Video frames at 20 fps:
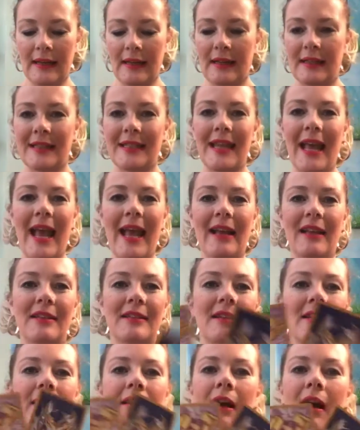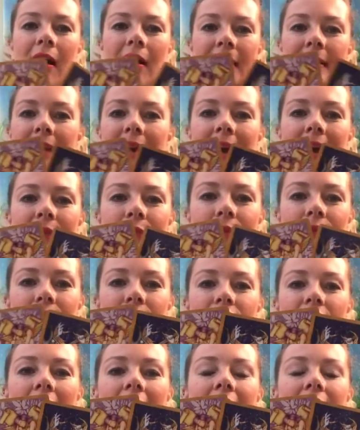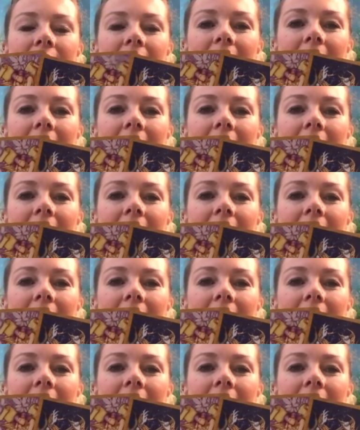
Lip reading: It's an excellent card to have with the Chariot,